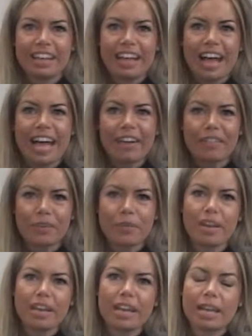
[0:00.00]
Hi
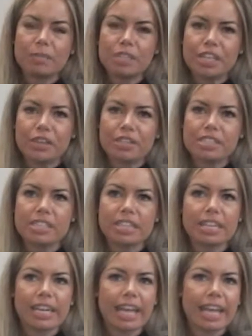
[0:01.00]
everyone, I'm Jenny
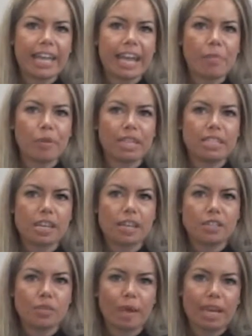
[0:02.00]
Chrysler and I'm going to talk
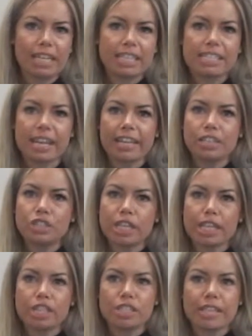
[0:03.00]
to you about an exciting
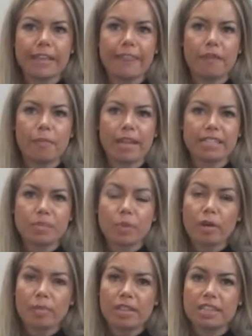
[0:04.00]
change in the math
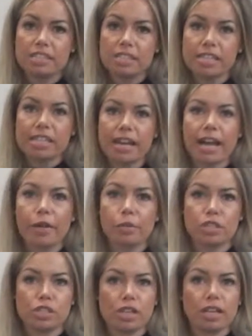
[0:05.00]
department this year at
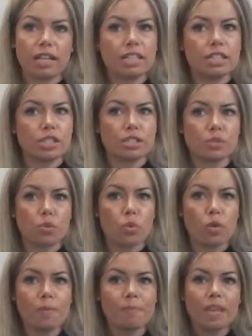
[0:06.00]
Wichita Collegiate
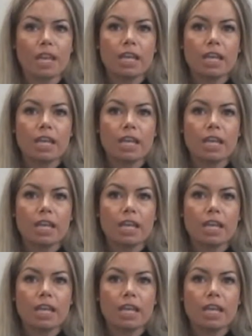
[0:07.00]
School.